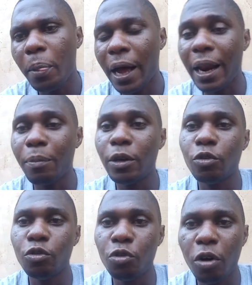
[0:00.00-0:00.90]
and I'm going
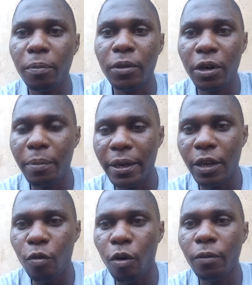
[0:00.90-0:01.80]
to drop the
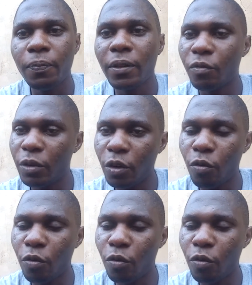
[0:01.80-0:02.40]
remaining one with the